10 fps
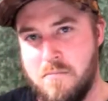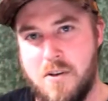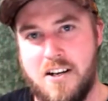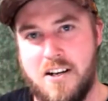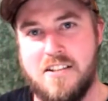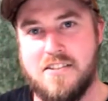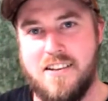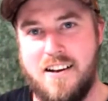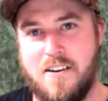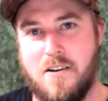But I did
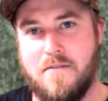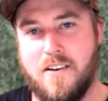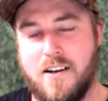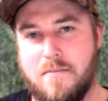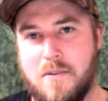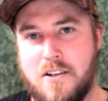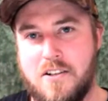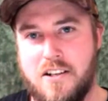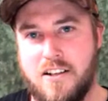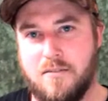start off
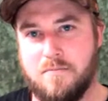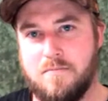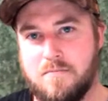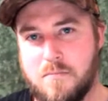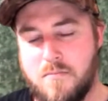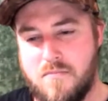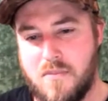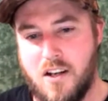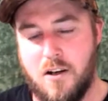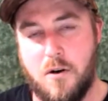watching
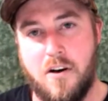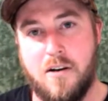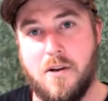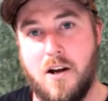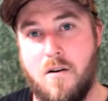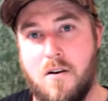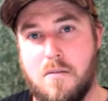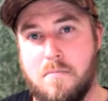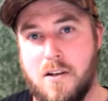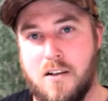Aquarium
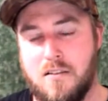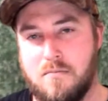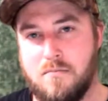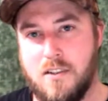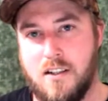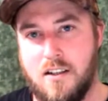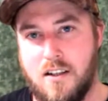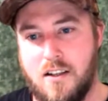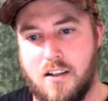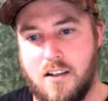Co-op,
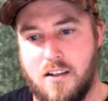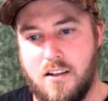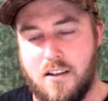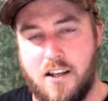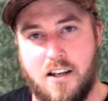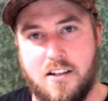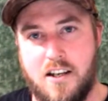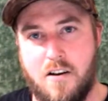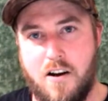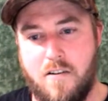King of
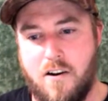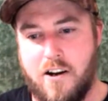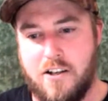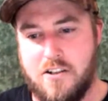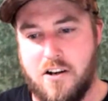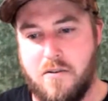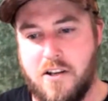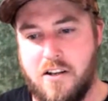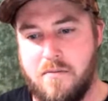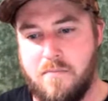DIY,
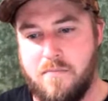Joey.